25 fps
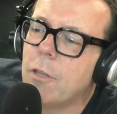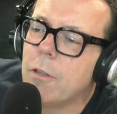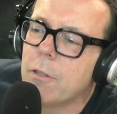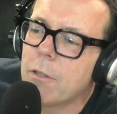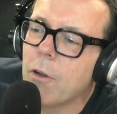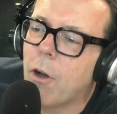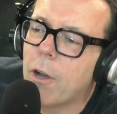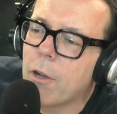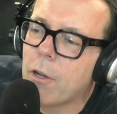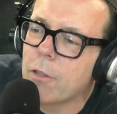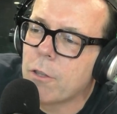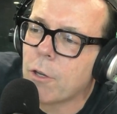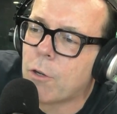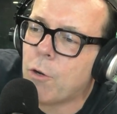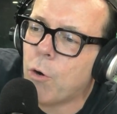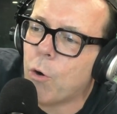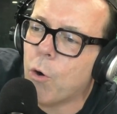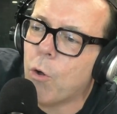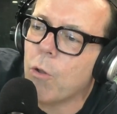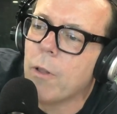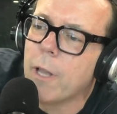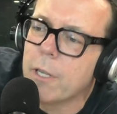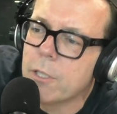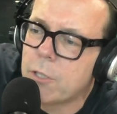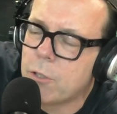got the
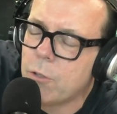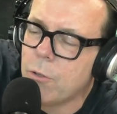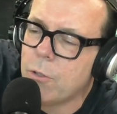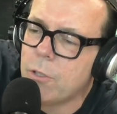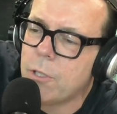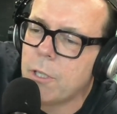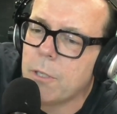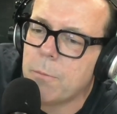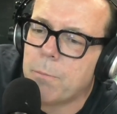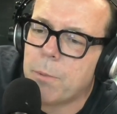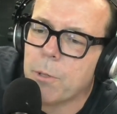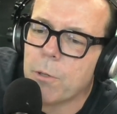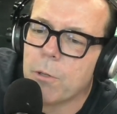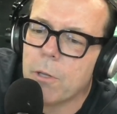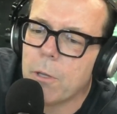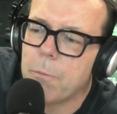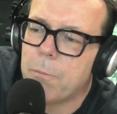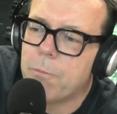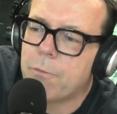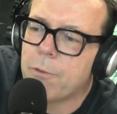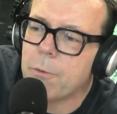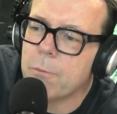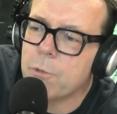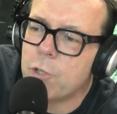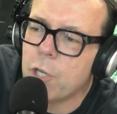call, as you did, Bill,
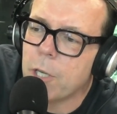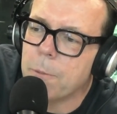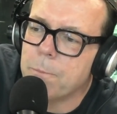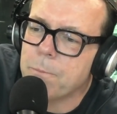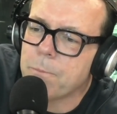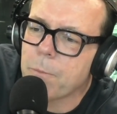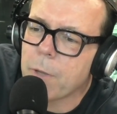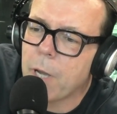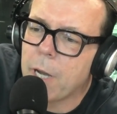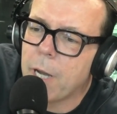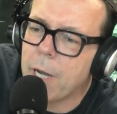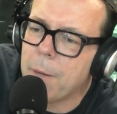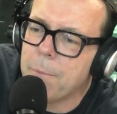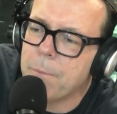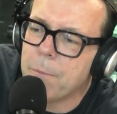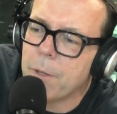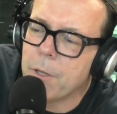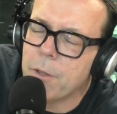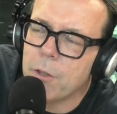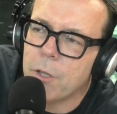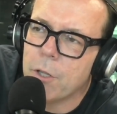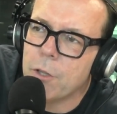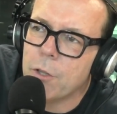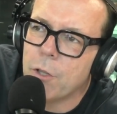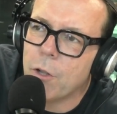from Jim.
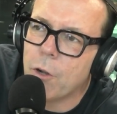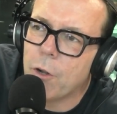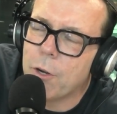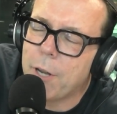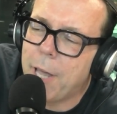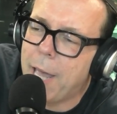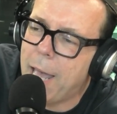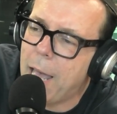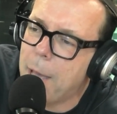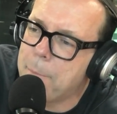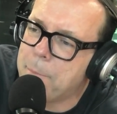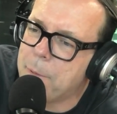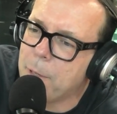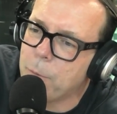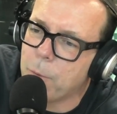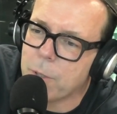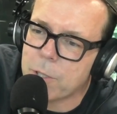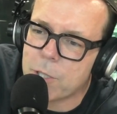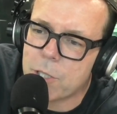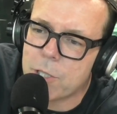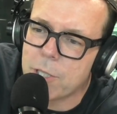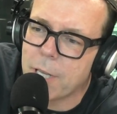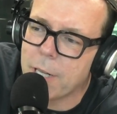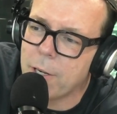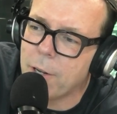Not happy with
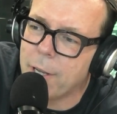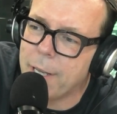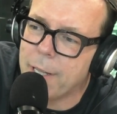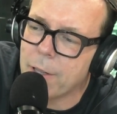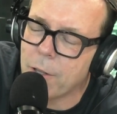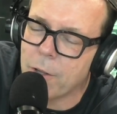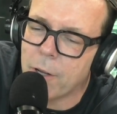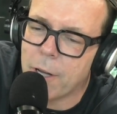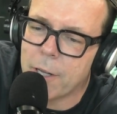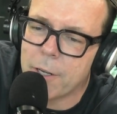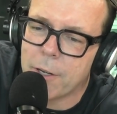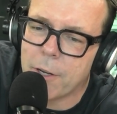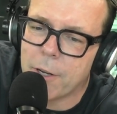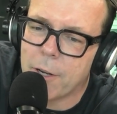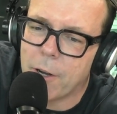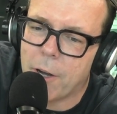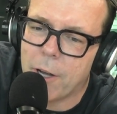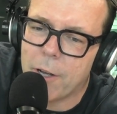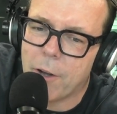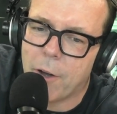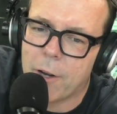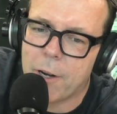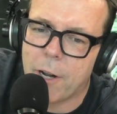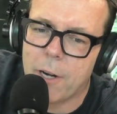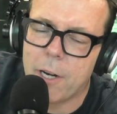said airline.
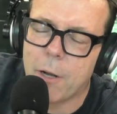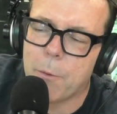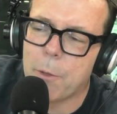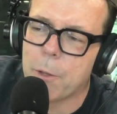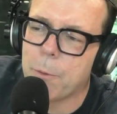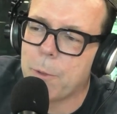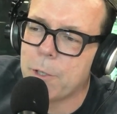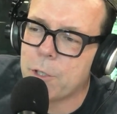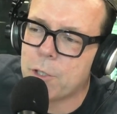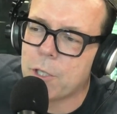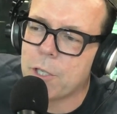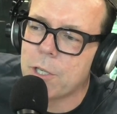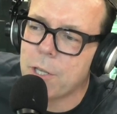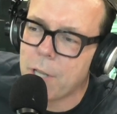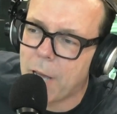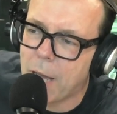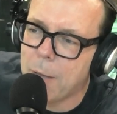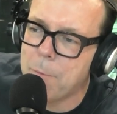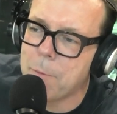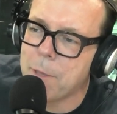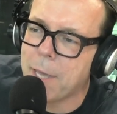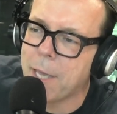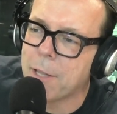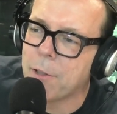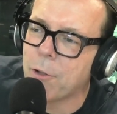I don't know whether we should
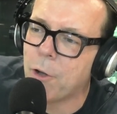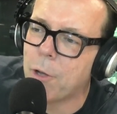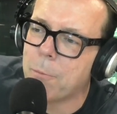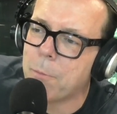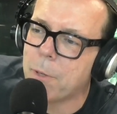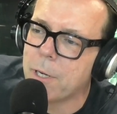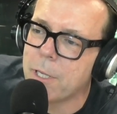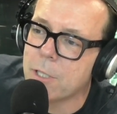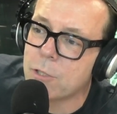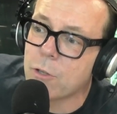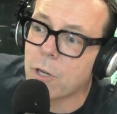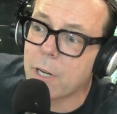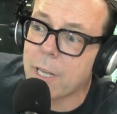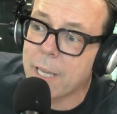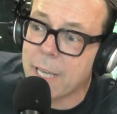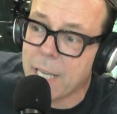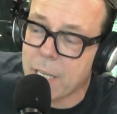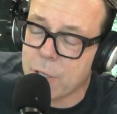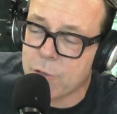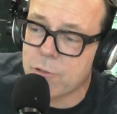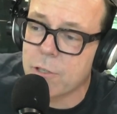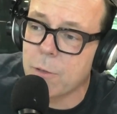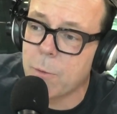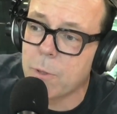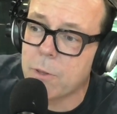name the airline, but he's got a
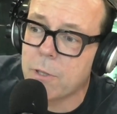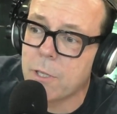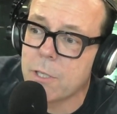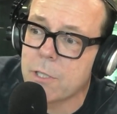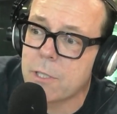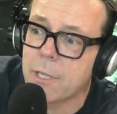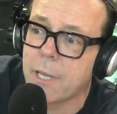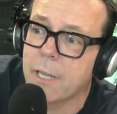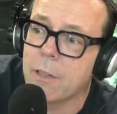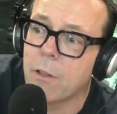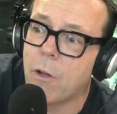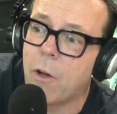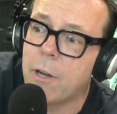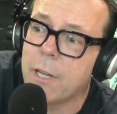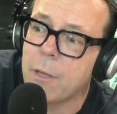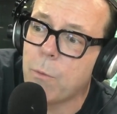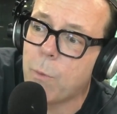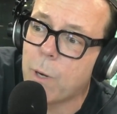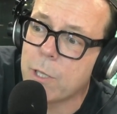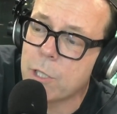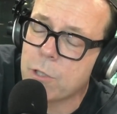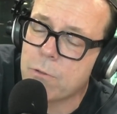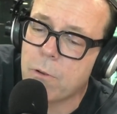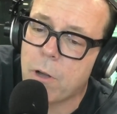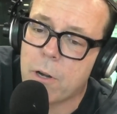history with this airline. He
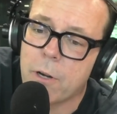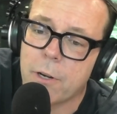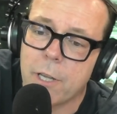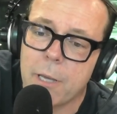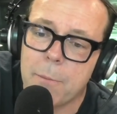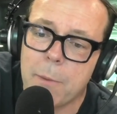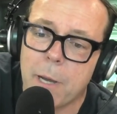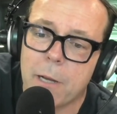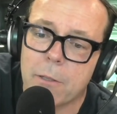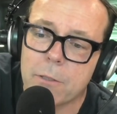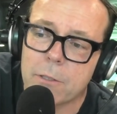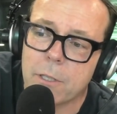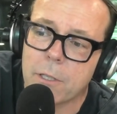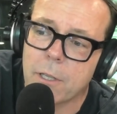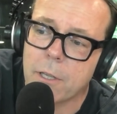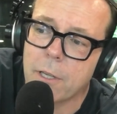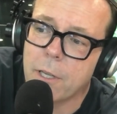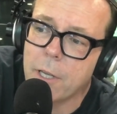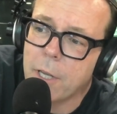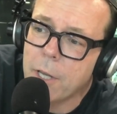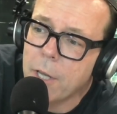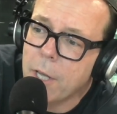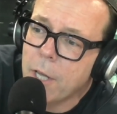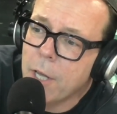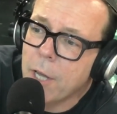once wrote an email to the
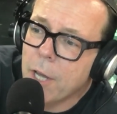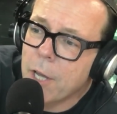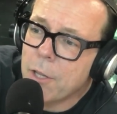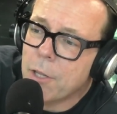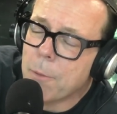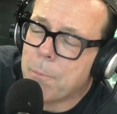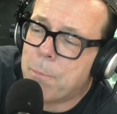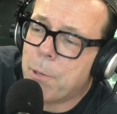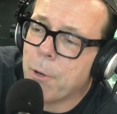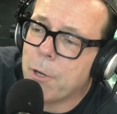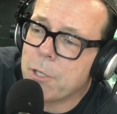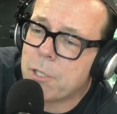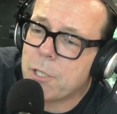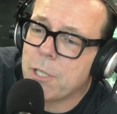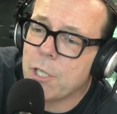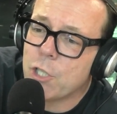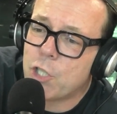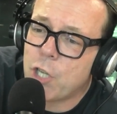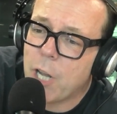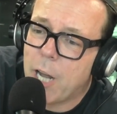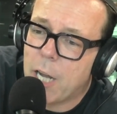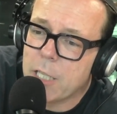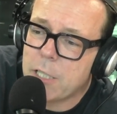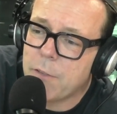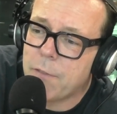person in
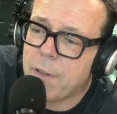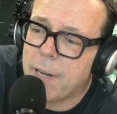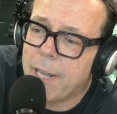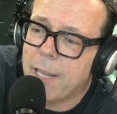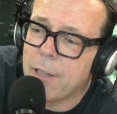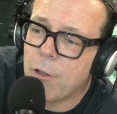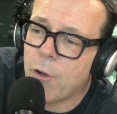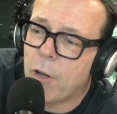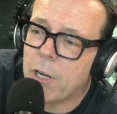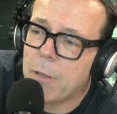charge of that airline